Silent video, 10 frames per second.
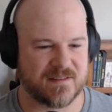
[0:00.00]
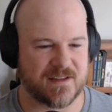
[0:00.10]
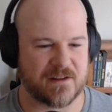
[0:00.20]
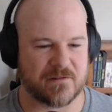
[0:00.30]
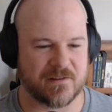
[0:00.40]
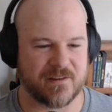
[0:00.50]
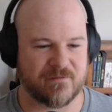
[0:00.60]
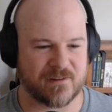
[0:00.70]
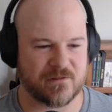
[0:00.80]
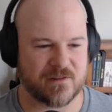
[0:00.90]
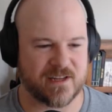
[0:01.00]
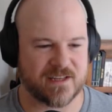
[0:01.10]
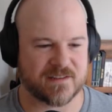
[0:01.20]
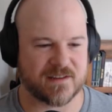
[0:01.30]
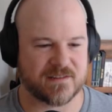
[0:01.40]
Technical difficulty.
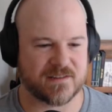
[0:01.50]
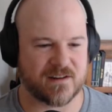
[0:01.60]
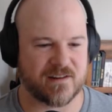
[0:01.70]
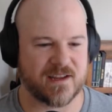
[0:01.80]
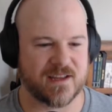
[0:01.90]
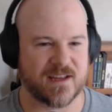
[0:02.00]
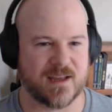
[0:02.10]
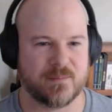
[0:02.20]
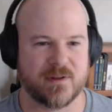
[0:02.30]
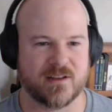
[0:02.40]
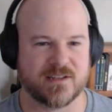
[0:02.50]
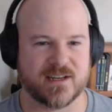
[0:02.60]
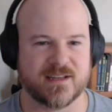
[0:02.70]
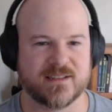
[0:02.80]
Sorry, I apologize.